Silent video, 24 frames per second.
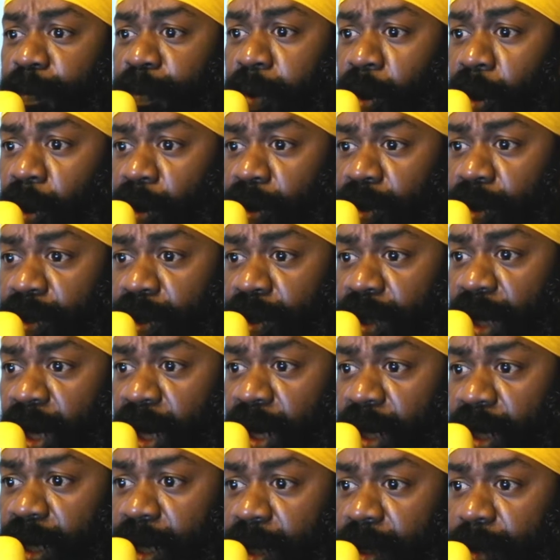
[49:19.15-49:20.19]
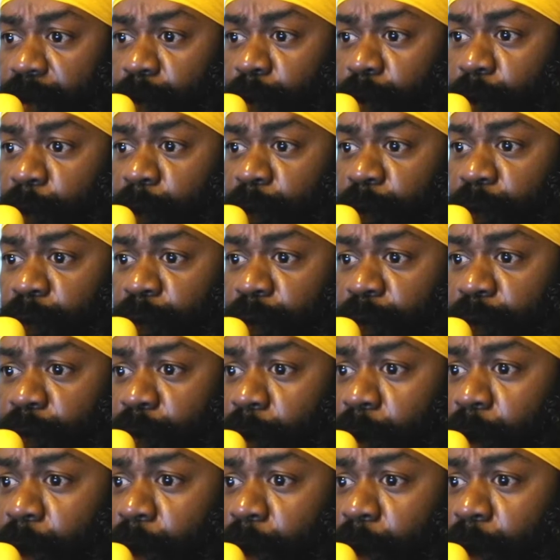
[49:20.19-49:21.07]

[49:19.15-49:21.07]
personally refuse